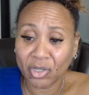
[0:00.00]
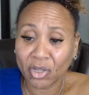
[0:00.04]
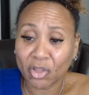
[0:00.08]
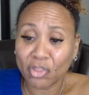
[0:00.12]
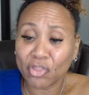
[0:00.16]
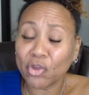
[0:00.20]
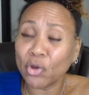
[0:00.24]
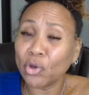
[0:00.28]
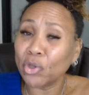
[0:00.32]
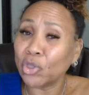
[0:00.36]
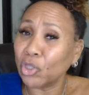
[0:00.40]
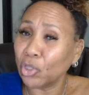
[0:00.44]

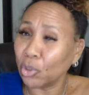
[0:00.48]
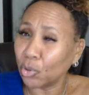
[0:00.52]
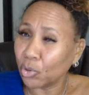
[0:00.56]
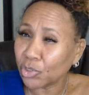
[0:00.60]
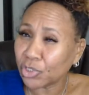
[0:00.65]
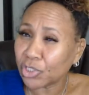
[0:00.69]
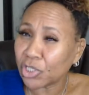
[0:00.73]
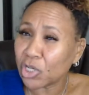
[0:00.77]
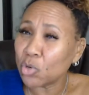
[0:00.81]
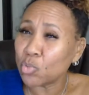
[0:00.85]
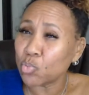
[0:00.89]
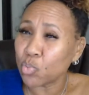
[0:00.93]
They're
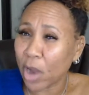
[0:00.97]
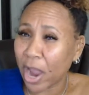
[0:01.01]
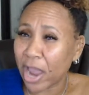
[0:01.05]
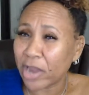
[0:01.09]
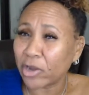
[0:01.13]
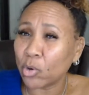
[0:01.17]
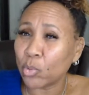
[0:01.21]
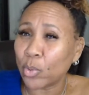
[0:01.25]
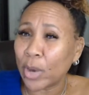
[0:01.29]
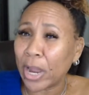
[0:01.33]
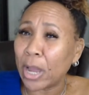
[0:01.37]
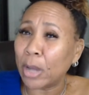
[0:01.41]
usually right
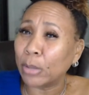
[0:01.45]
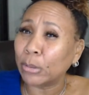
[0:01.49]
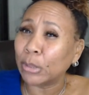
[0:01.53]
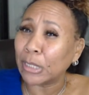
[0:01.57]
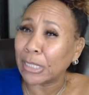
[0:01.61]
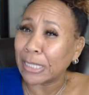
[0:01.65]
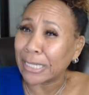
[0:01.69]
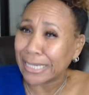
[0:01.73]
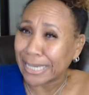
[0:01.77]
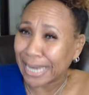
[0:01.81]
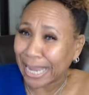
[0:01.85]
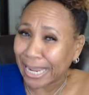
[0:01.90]
around
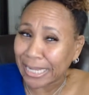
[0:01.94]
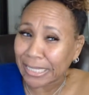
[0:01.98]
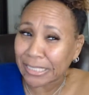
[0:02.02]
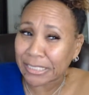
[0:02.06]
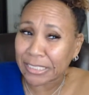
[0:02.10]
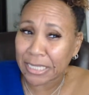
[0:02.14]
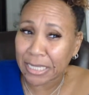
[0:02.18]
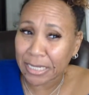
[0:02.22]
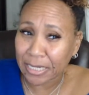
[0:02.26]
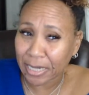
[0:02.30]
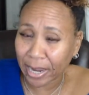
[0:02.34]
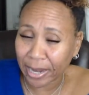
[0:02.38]

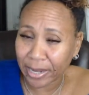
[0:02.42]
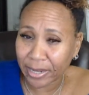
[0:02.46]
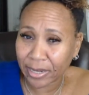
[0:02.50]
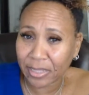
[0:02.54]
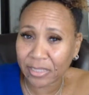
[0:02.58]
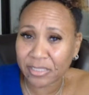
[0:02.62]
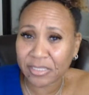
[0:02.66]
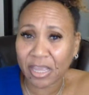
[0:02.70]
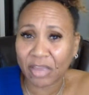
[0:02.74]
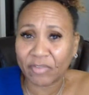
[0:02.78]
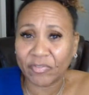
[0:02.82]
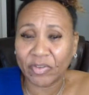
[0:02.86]

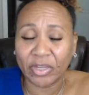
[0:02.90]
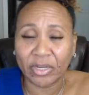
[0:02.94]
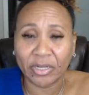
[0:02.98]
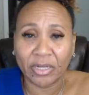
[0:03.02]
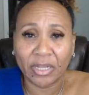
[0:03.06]
1997.